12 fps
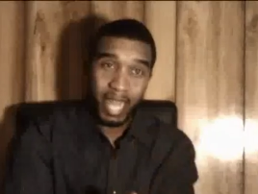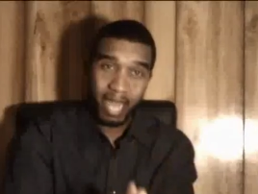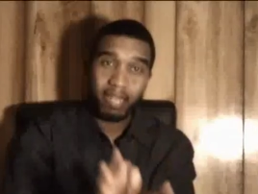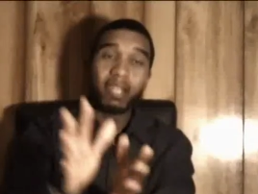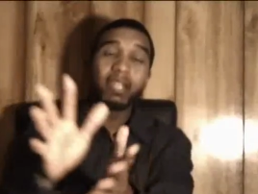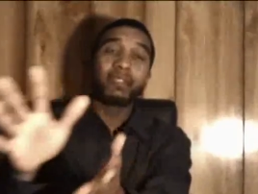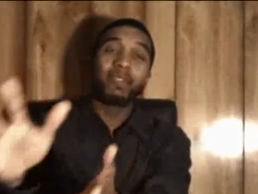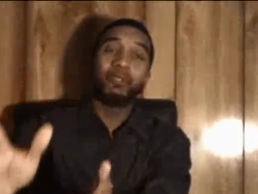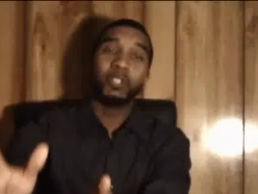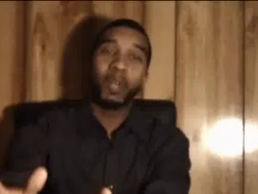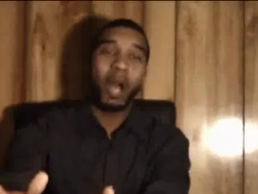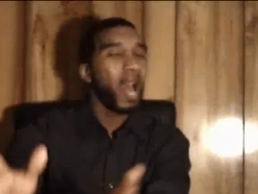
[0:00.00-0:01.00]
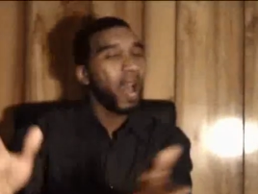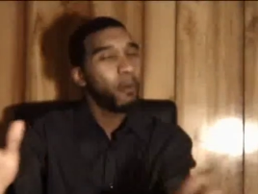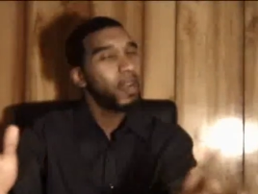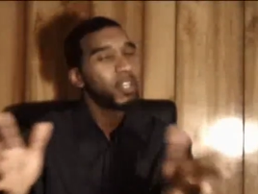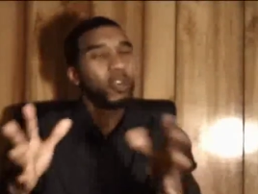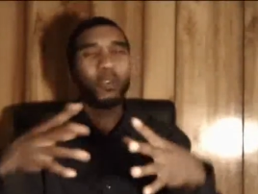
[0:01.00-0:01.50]
that from Jew. I
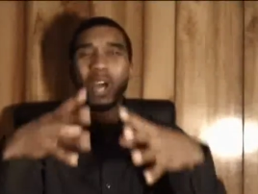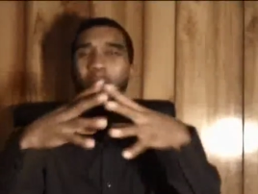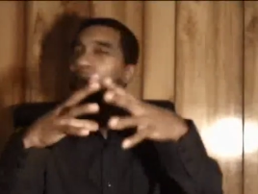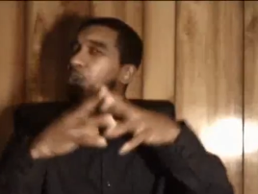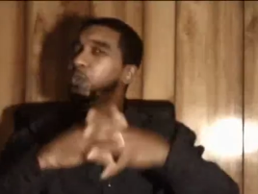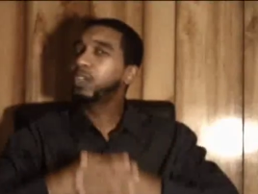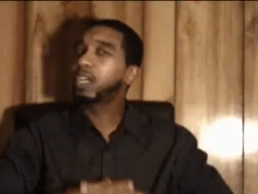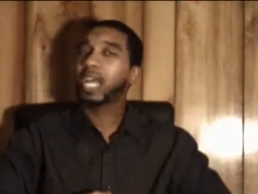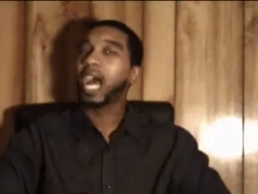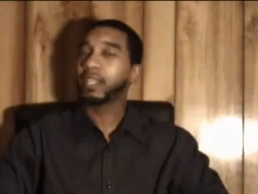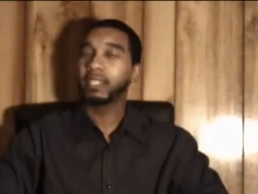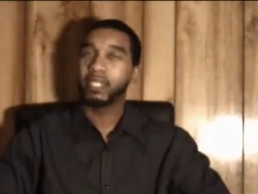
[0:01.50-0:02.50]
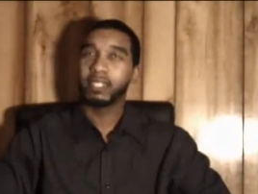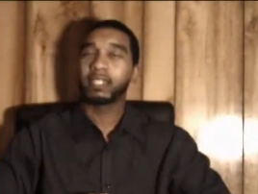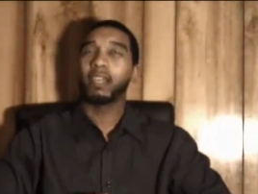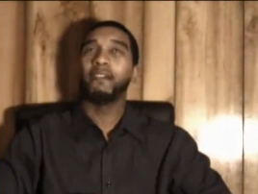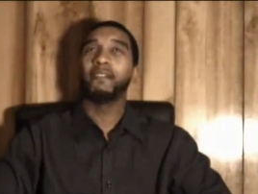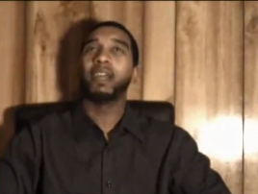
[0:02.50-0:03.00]
wonder who concocted this
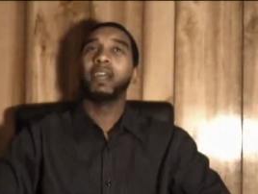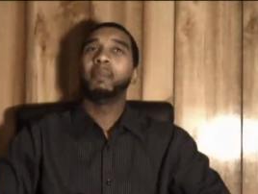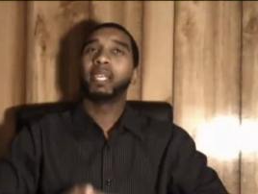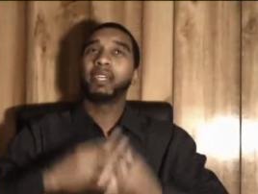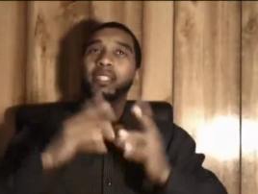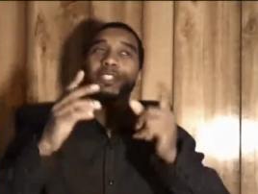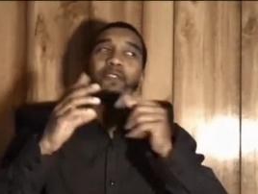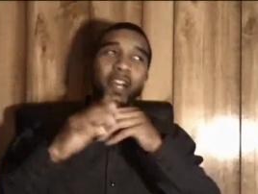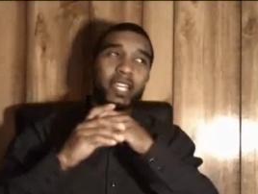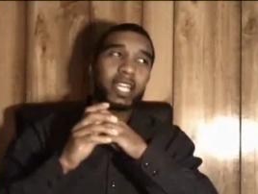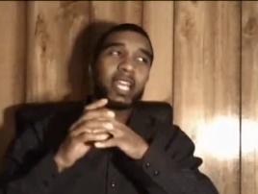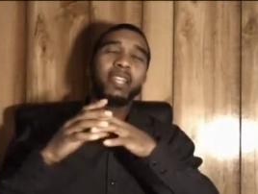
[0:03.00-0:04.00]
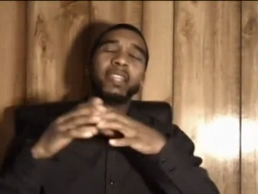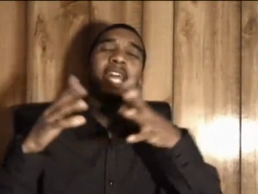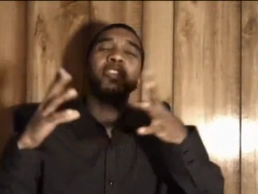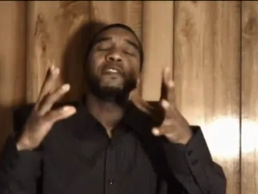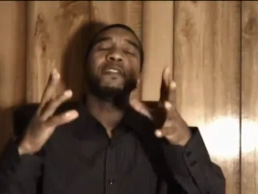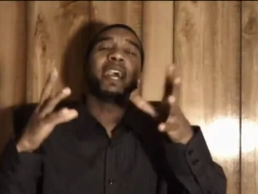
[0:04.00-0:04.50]
stuff, because it's funny
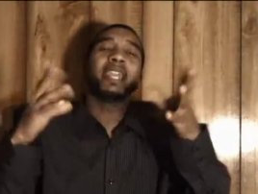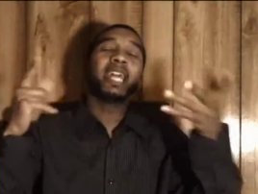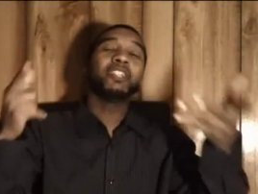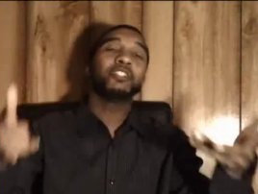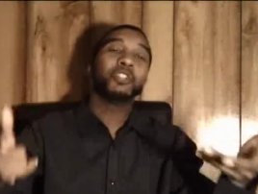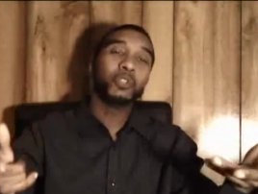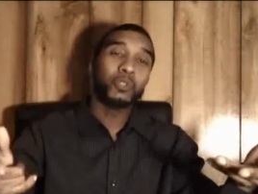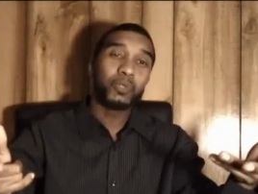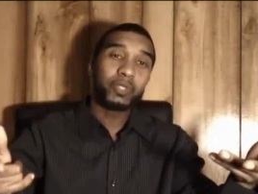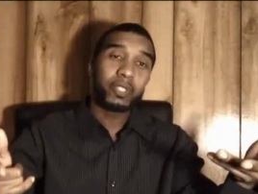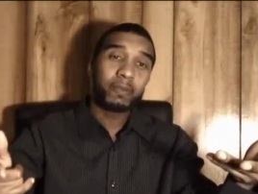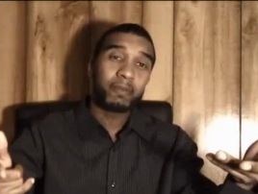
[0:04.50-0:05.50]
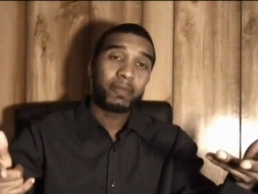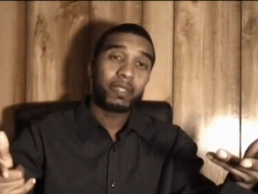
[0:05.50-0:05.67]
that you find that Jews